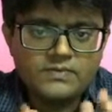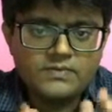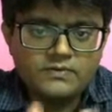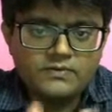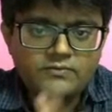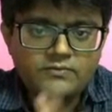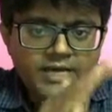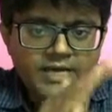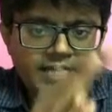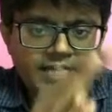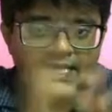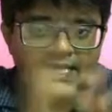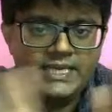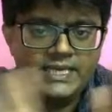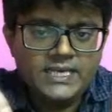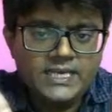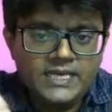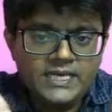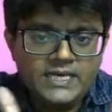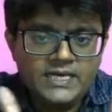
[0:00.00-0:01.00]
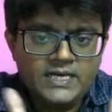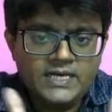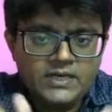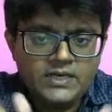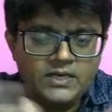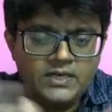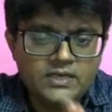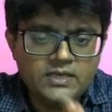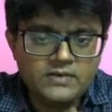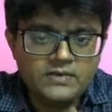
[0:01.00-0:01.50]
for any
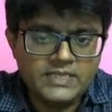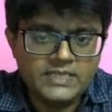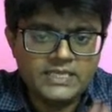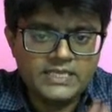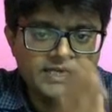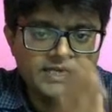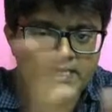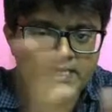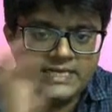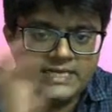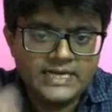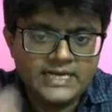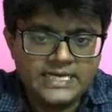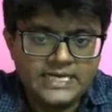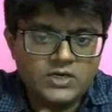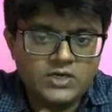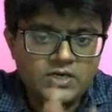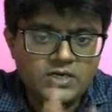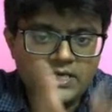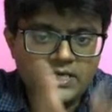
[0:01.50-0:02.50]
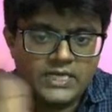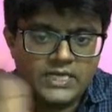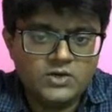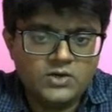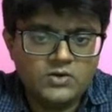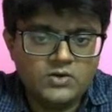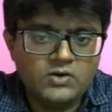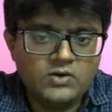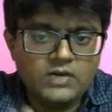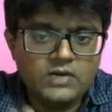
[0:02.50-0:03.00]
whether it is a red or a
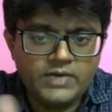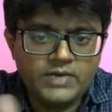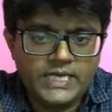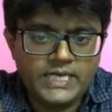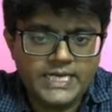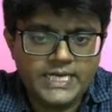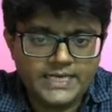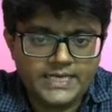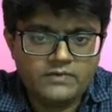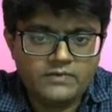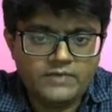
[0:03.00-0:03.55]
yellow or a violet,